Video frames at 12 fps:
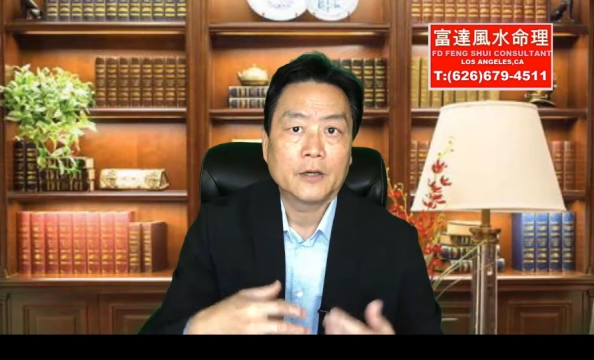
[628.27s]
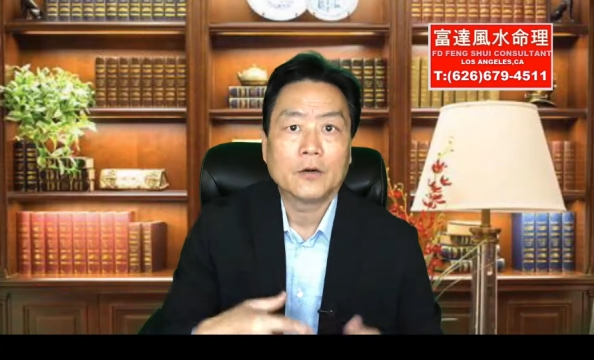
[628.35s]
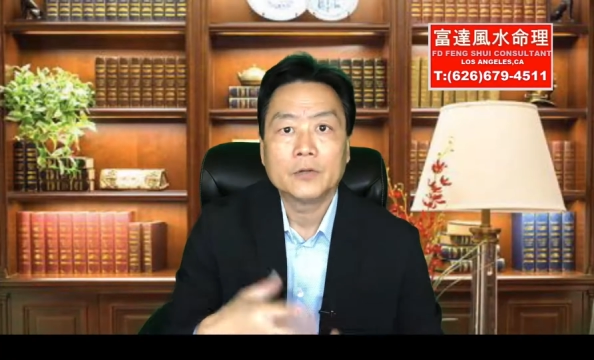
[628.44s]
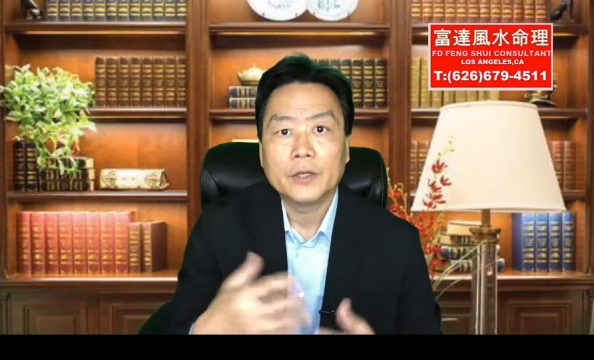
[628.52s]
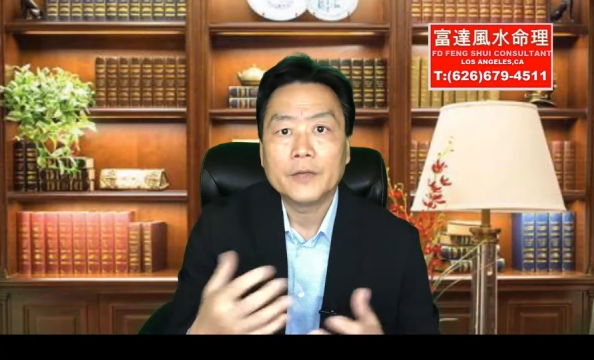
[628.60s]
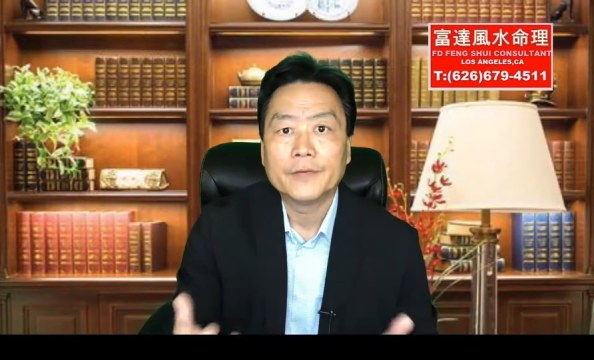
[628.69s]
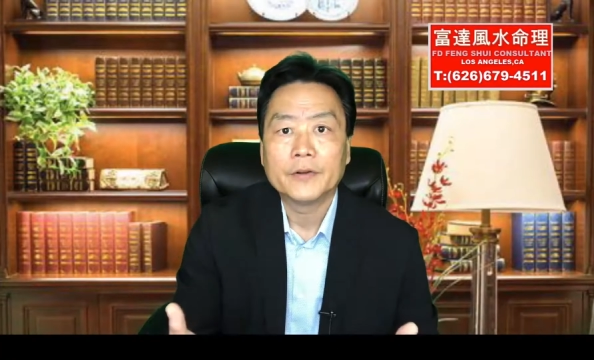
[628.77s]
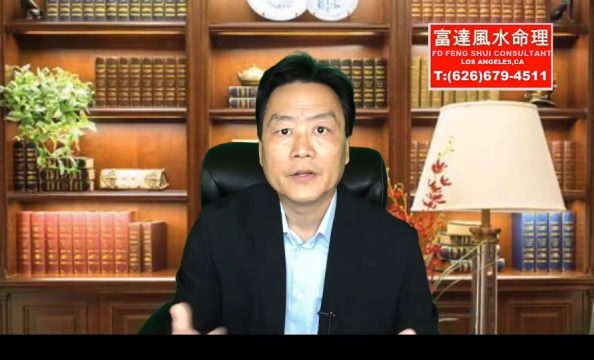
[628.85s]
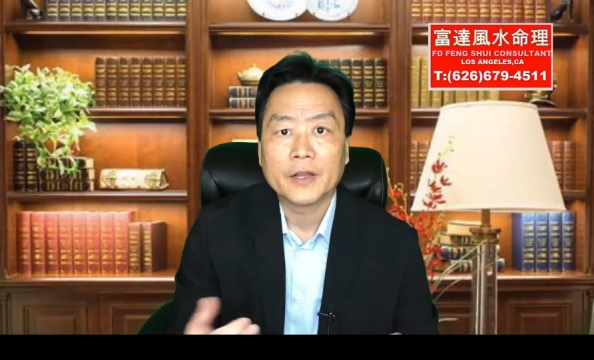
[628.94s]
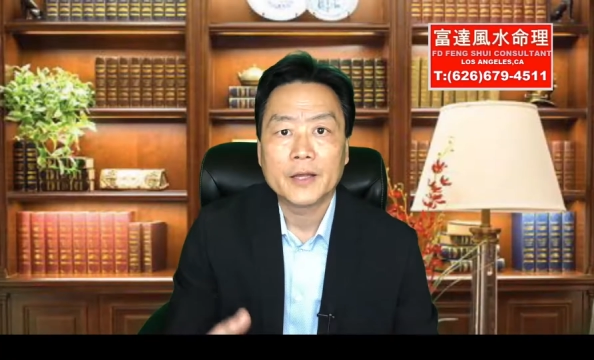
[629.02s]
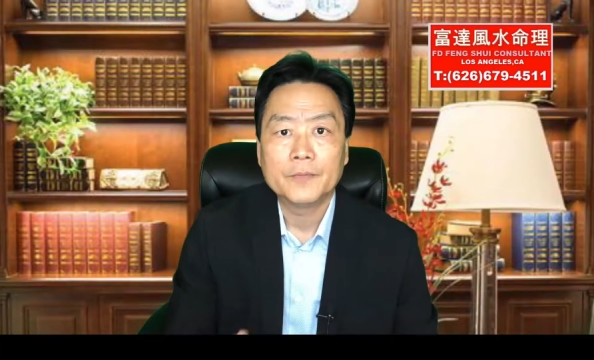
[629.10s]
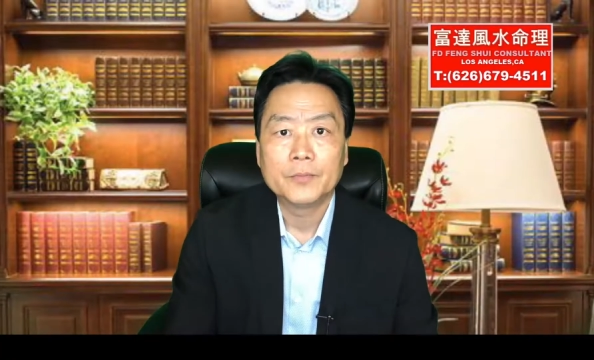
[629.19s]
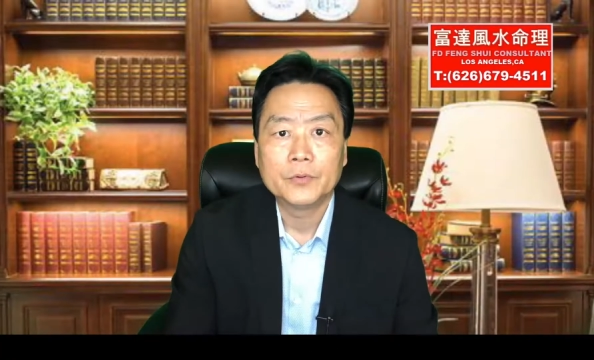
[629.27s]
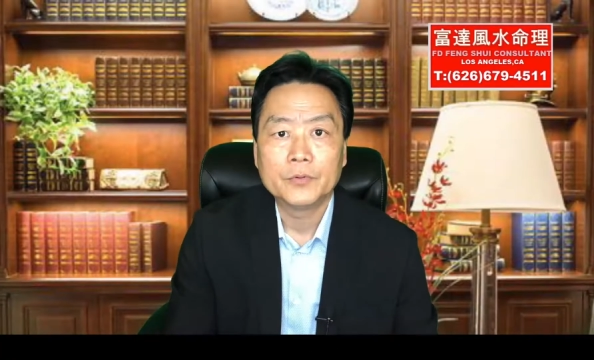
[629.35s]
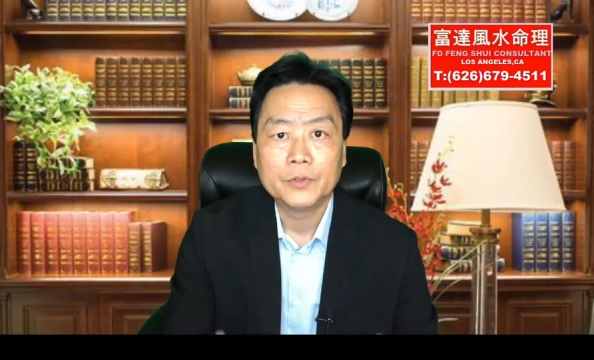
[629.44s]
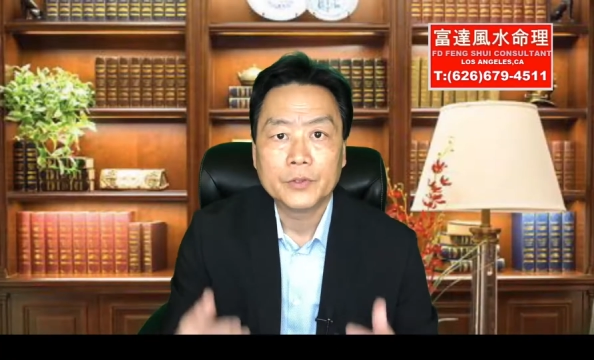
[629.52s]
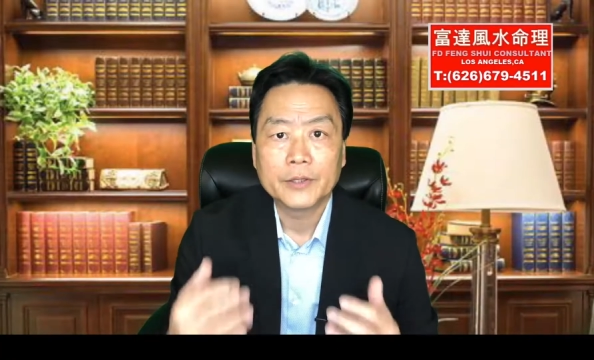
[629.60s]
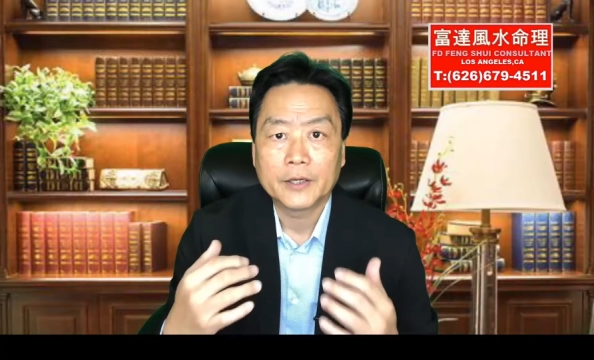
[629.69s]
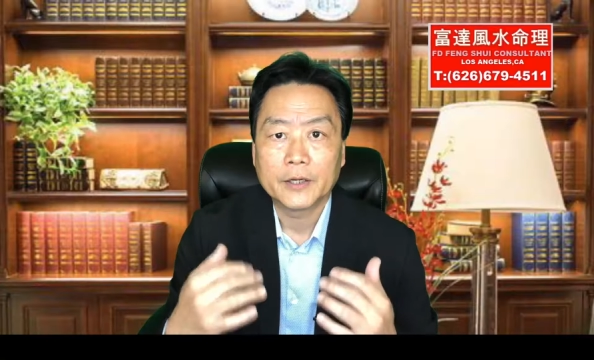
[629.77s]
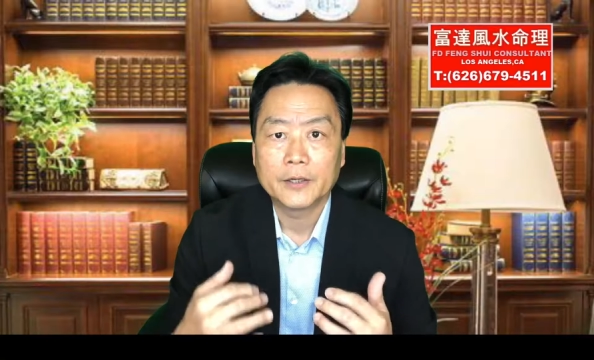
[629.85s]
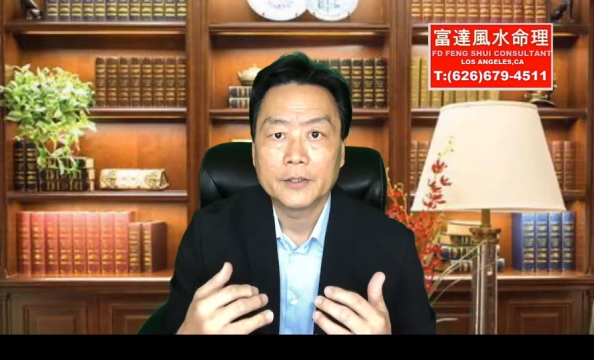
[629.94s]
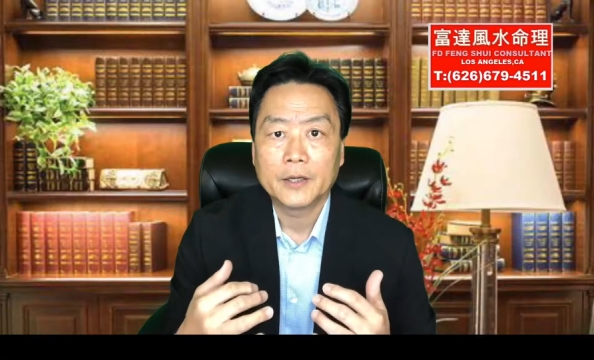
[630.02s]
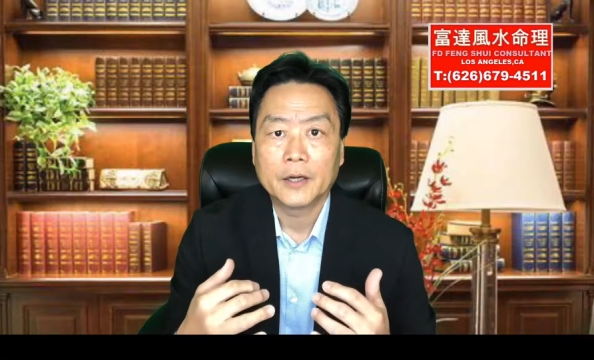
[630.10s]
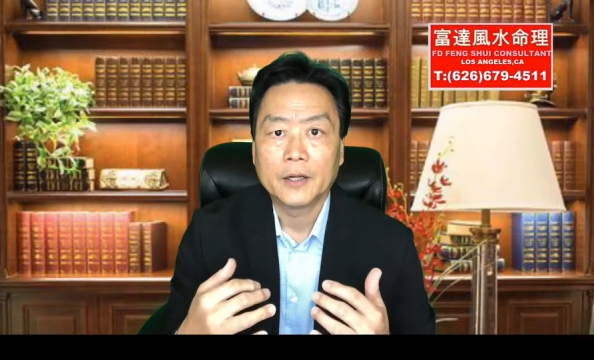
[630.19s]
or even light blue, you can calm
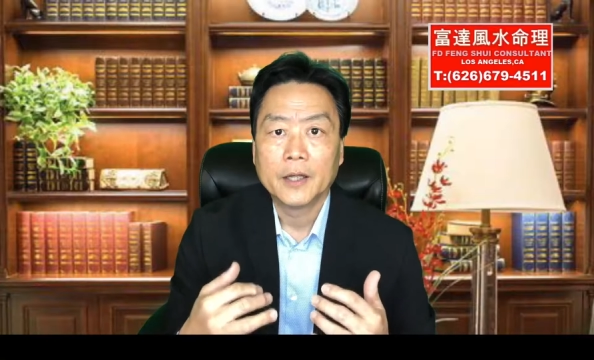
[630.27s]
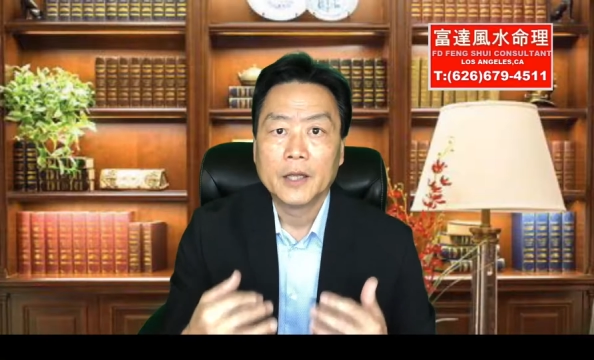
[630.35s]
it down.